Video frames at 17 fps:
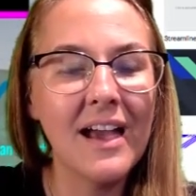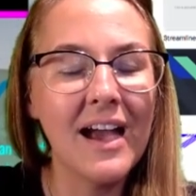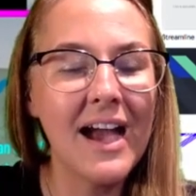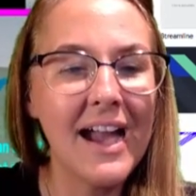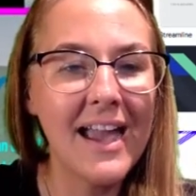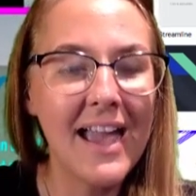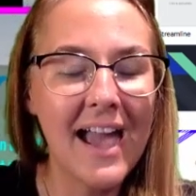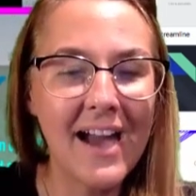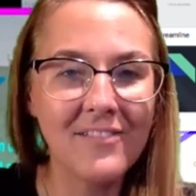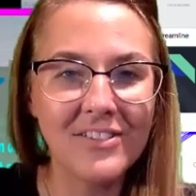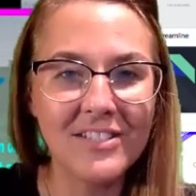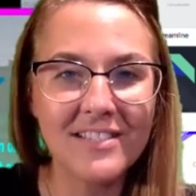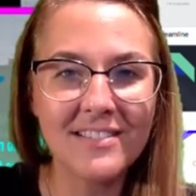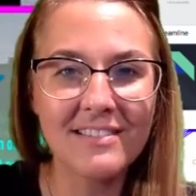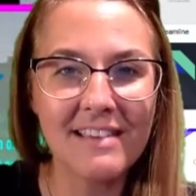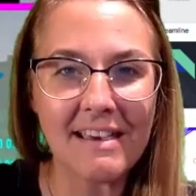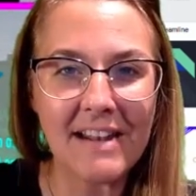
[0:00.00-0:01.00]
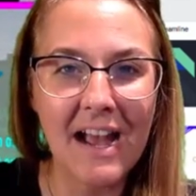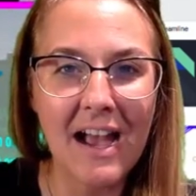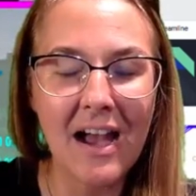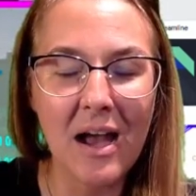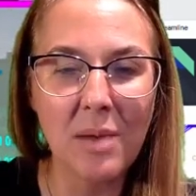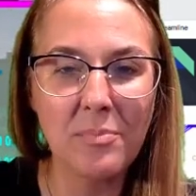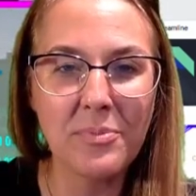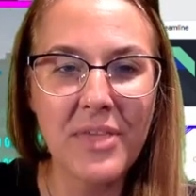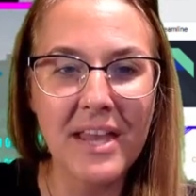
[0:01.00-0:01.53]
I have it set
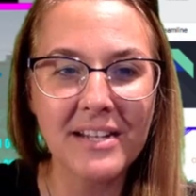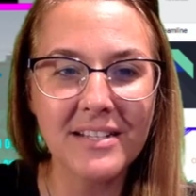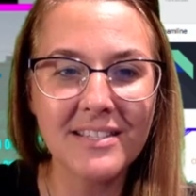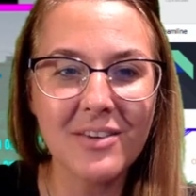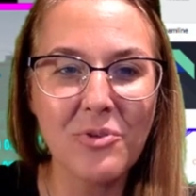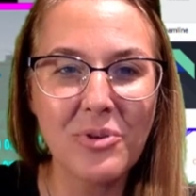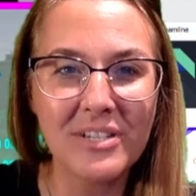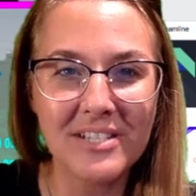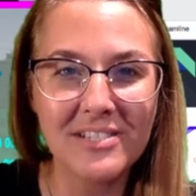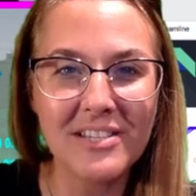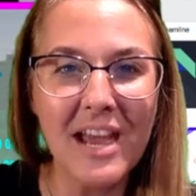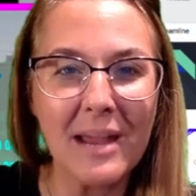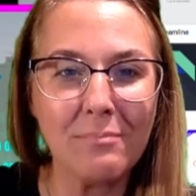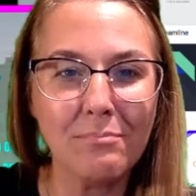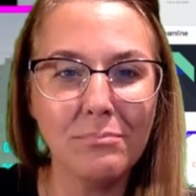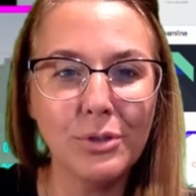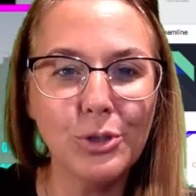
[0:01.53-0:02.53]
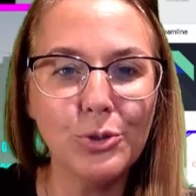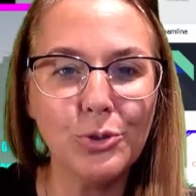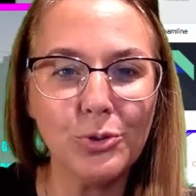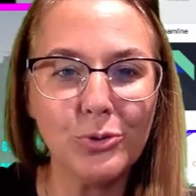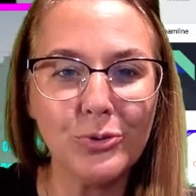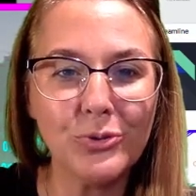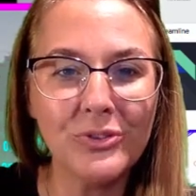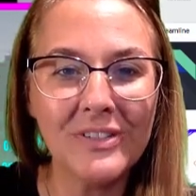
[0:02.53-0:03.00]
up that it's going to type blue,